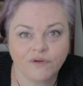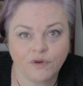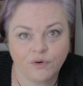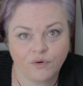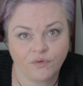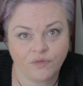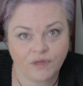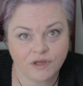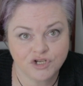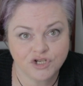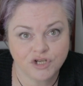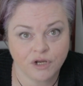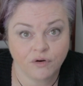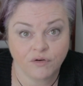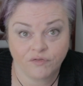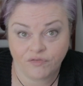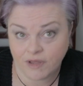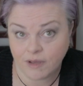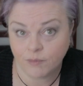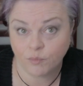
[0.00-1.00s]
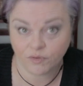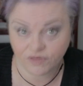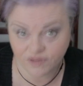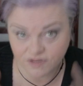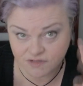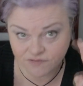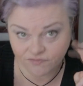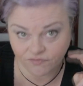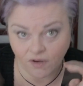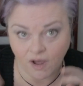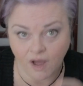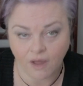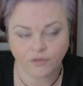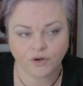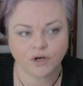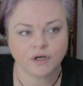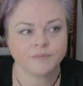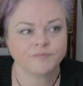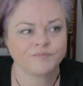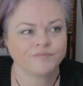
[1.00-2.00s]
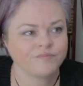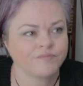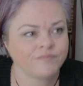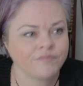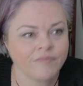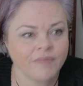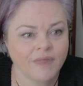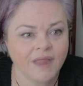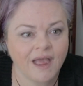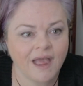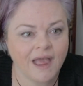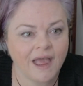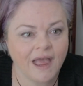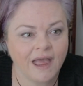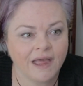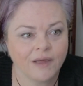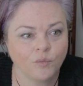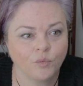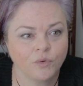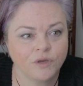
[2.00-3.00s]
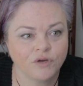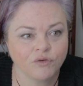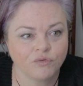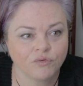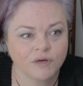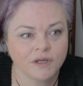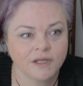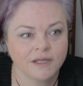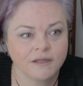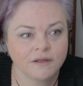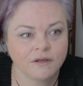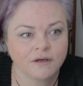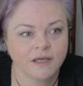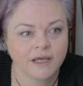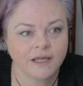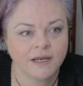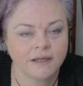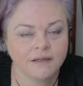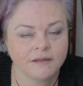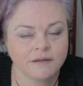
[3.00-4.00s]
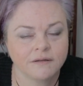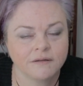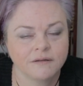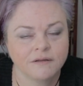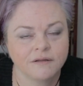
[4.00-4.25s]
photo they showed of him with his father, and when you really look at it,